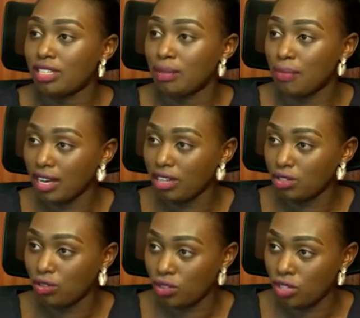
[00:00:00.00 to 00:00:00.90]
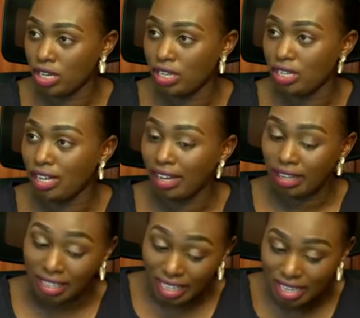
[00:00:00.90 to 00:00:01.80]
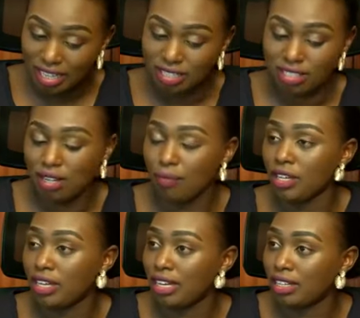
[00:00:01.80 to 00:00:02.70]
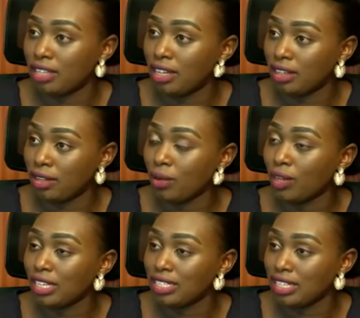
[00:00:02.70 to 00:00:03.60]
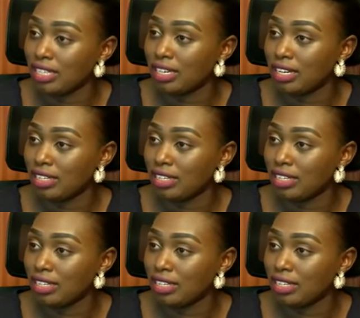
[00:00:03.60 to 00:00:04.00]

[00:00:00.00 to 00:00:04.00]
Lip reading: that the balance of trade nears something like the one that SADC